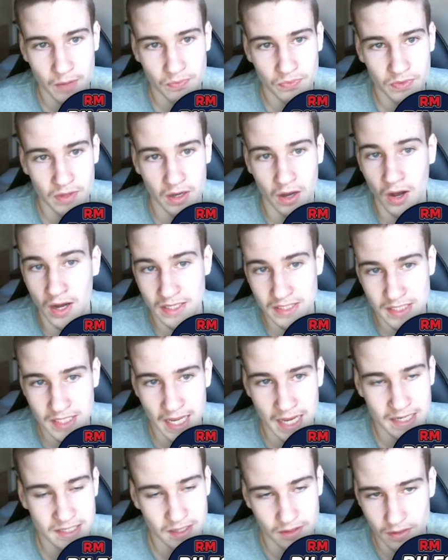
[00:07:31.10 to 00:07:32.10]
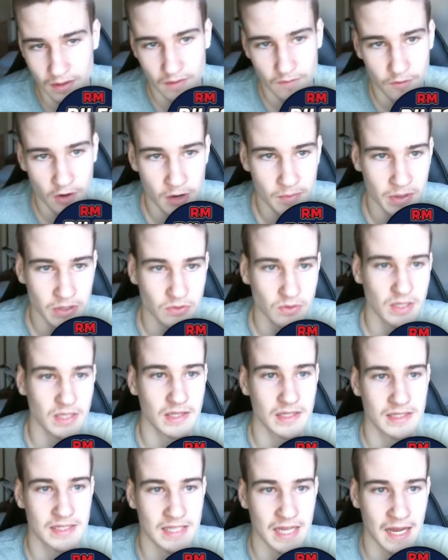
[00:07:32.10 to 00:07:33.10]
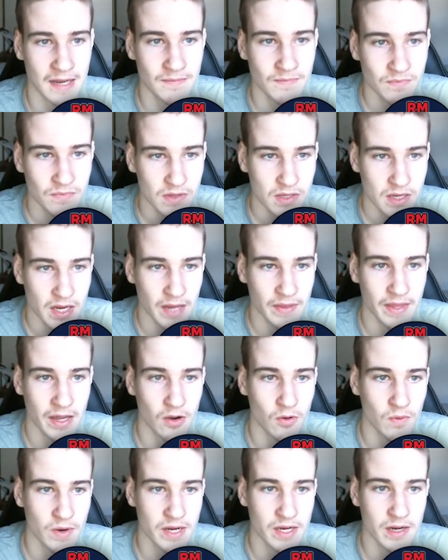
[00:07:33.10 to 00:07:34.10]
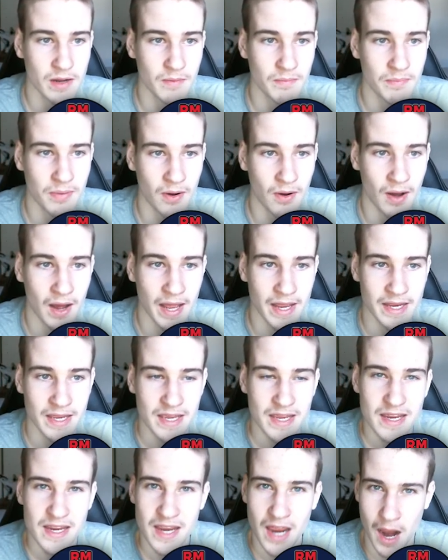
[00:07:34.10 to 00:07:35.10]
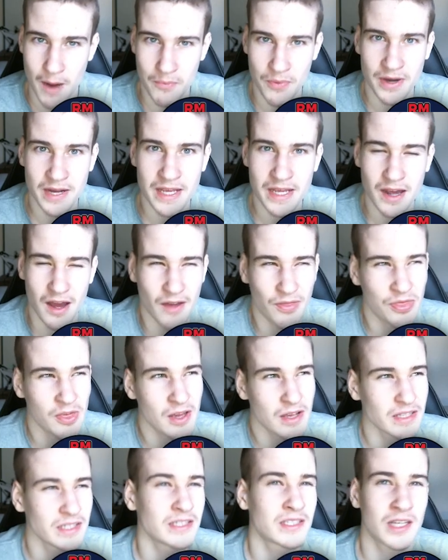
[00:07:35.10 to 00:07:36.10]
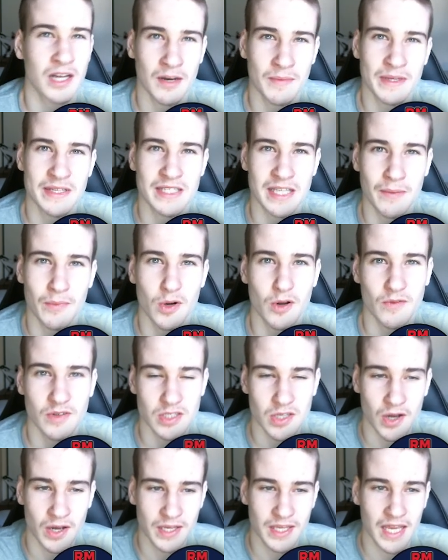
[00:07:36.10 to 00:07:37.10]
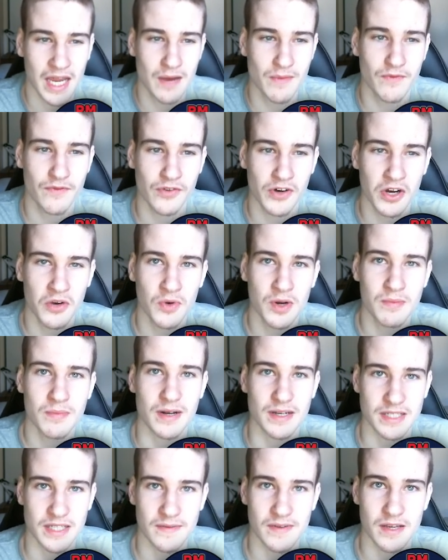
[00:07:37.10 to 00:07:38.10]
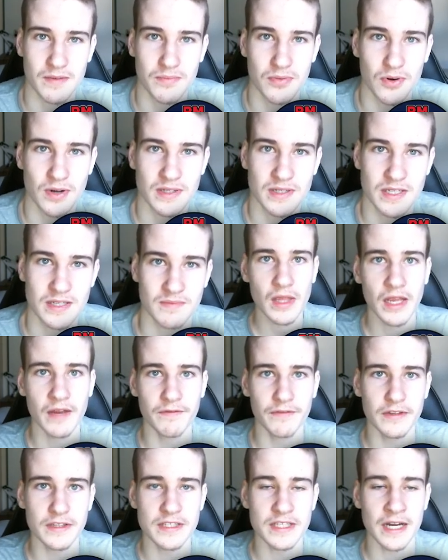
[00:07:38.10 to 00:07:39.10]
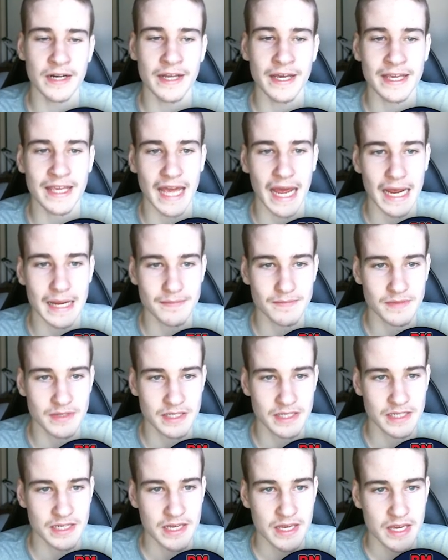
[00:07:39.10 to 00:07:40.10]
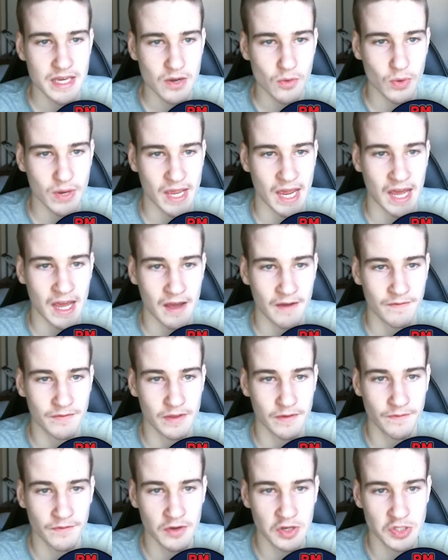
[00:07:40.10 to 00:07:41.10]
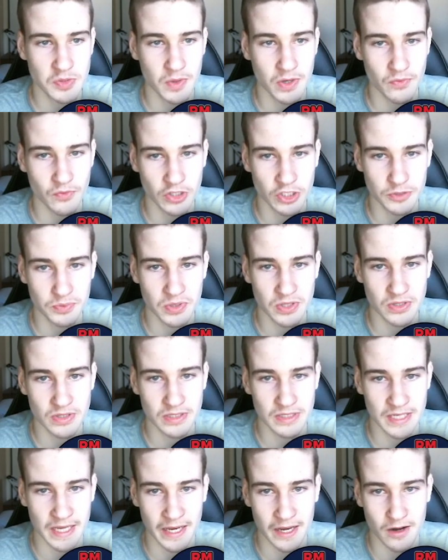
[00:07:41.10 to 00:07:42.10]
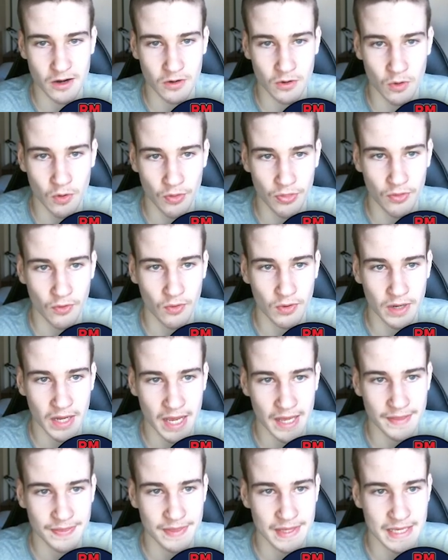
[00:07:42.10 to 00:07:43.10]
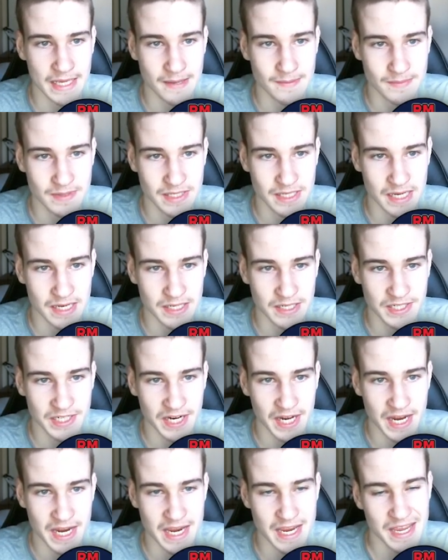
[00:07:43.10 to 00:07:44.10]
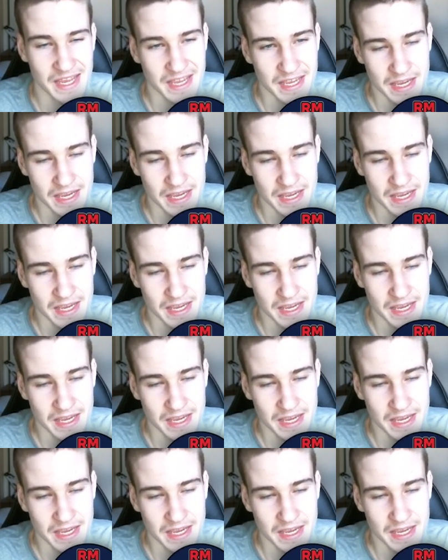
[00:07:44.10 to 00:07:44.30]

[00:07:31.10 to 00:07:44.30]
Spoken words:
the high stakes. I think Fremantle will get this done, and they'll win by I think it's going to be somewhat of a tight game. Freo win by 17 points. And for the Sunday games, we have the first one, Richmond taking on Hawthorn at the MCG.